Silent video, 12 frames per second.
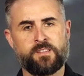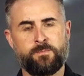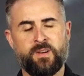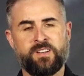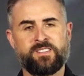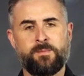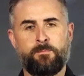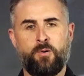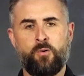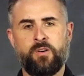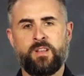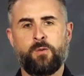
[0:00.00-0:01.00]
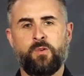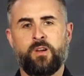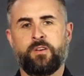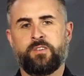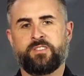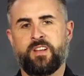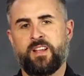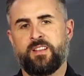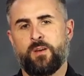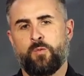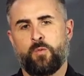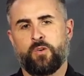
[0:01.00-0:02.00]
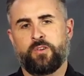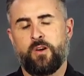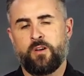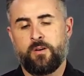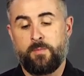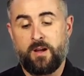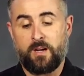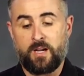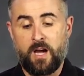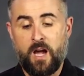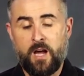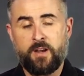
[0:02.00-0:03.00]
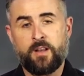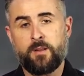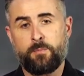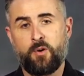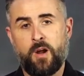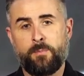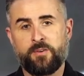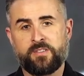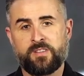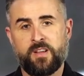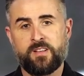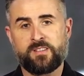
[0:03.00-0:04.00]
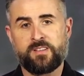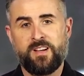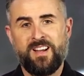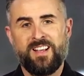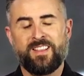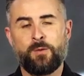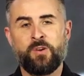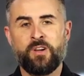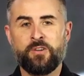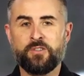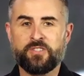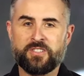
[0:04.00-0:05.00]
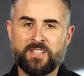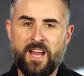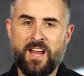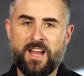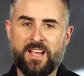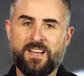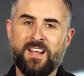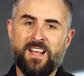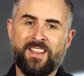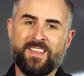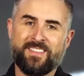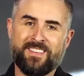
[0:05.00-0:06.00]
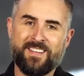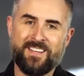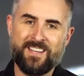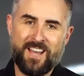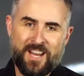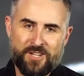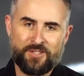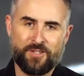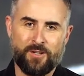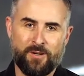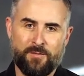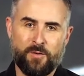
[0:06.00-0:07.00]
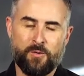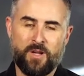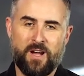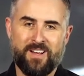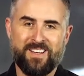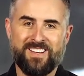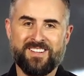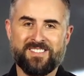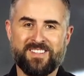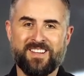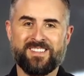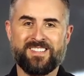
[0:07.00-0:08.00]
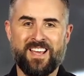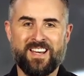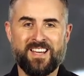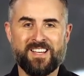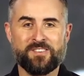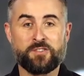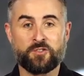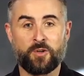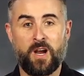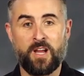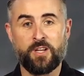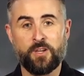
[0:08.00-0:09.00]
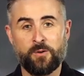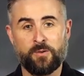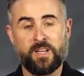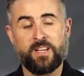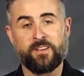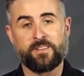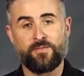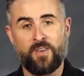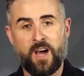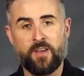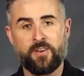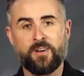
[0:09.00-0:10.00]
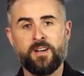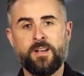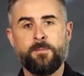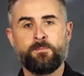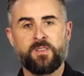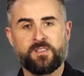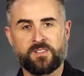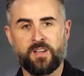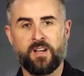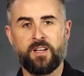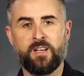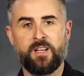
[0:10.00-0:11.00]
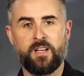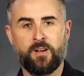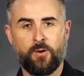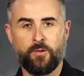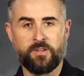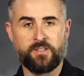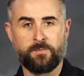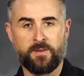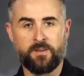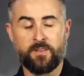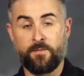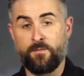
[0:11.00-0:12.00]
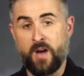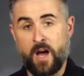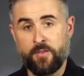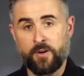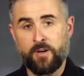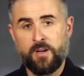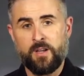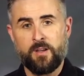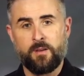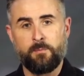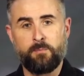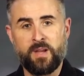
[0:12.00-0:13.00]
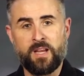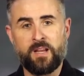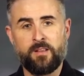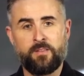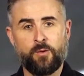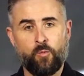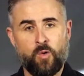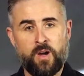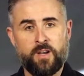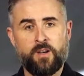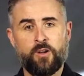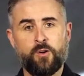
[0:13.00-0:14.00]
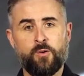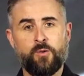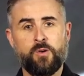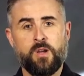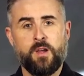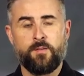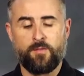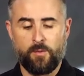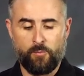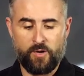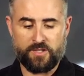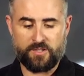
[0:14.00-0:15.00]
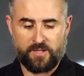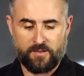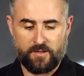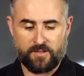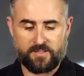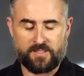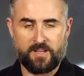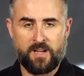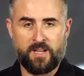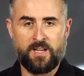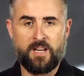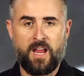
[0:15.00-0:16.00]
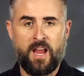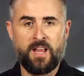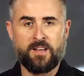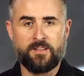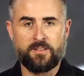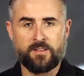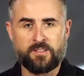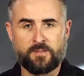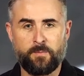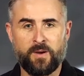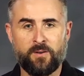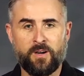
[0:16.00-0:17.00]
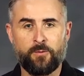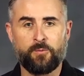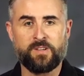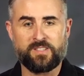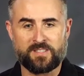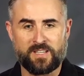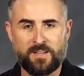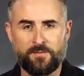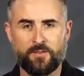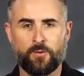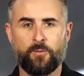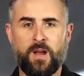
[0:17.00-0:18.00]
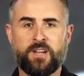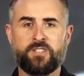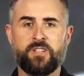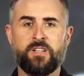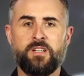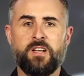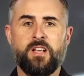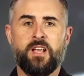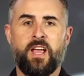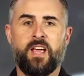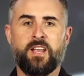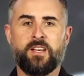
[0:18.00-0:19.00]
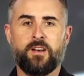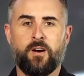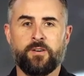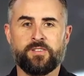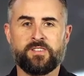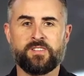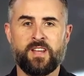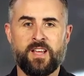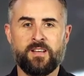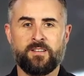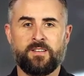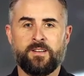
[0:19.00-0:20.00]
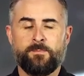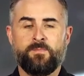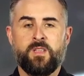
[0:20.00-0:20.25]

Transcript: But it's important that we understand that when we're talking about God in the proper sense, that we understand that the nature of who God is is that He is triune. He is Father, Son, and Holy Spirit. The Father being the one who from which the Son and the Spirit receive direction and are sent.